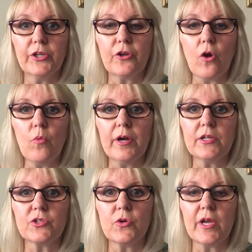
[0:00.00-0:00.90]
You don't want
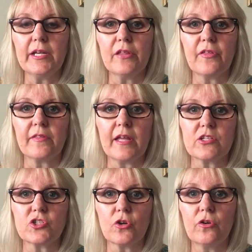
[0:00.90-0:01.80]
to do anything
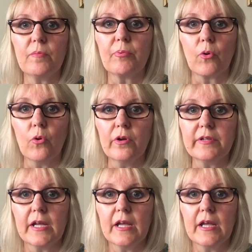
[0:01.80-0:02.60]
that's too broad,